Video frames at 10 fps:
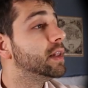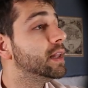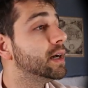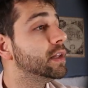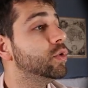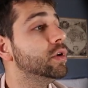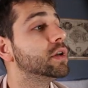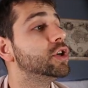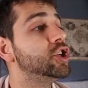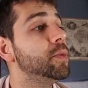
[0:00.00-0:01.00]
Nano
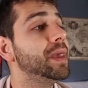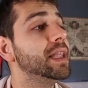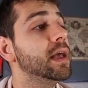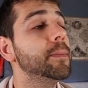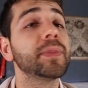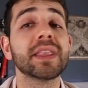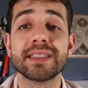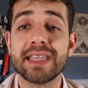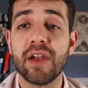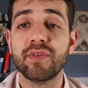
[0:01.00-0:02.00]
gmedia
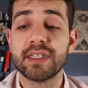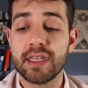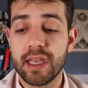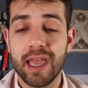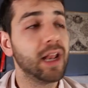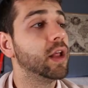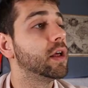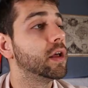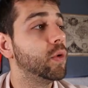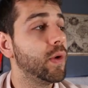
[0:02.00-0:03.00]
service and
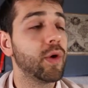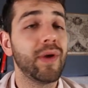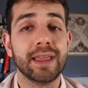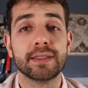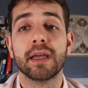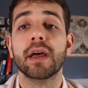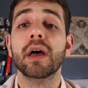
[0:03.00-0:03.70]
we create.